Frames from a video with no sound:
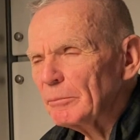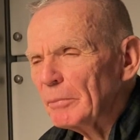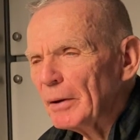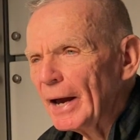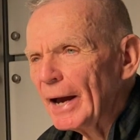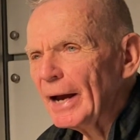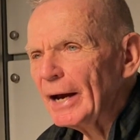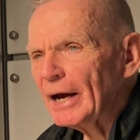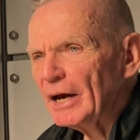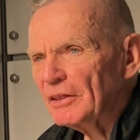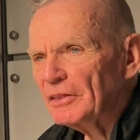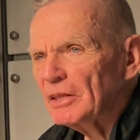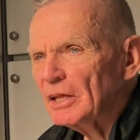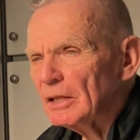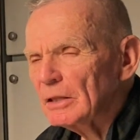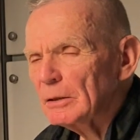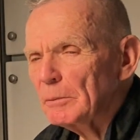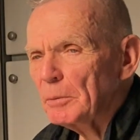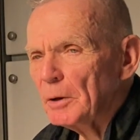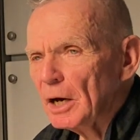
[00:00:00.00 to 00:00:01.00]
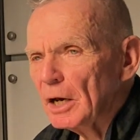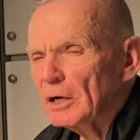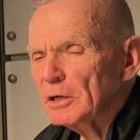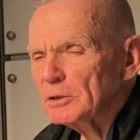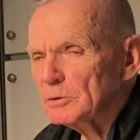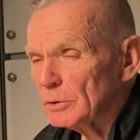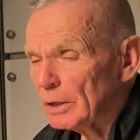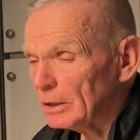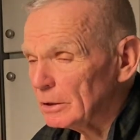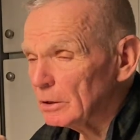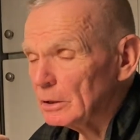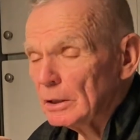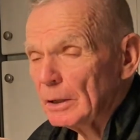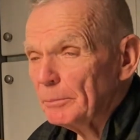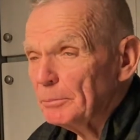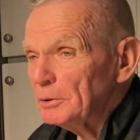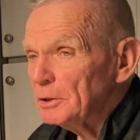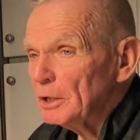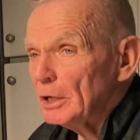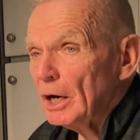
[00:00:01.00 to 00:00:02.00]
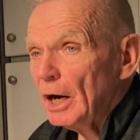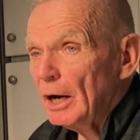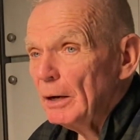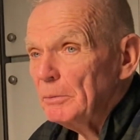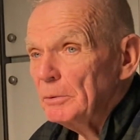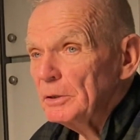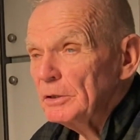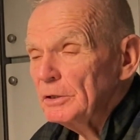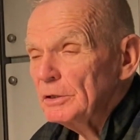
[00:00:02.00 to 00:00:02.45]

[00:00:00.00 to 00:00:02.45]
back. I think the bottles ended up in the garbage.